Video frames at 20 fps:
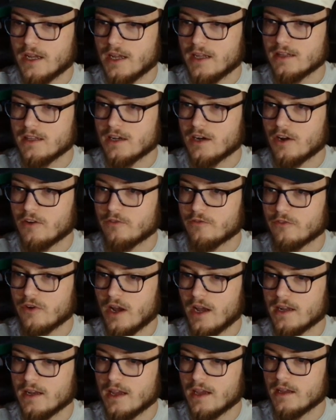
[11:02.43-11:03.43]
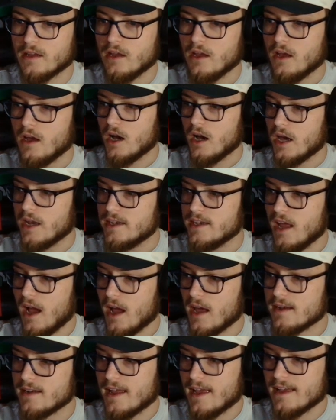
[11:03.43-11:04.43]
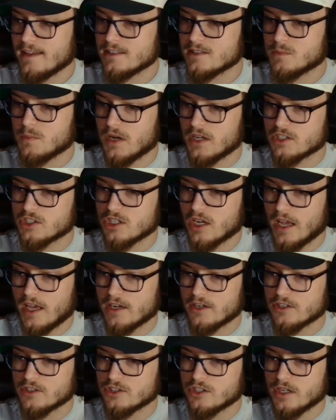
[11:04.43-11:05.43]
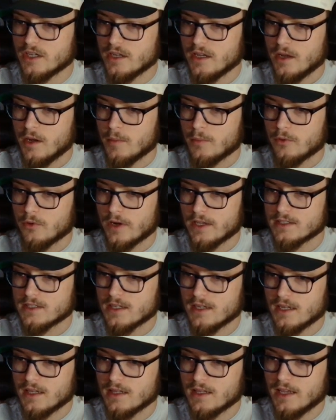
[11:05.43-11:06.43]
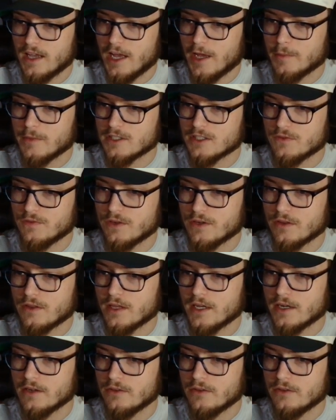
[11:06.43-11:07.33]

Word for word: And then on Friday, not as much energy present in the atmosphere there.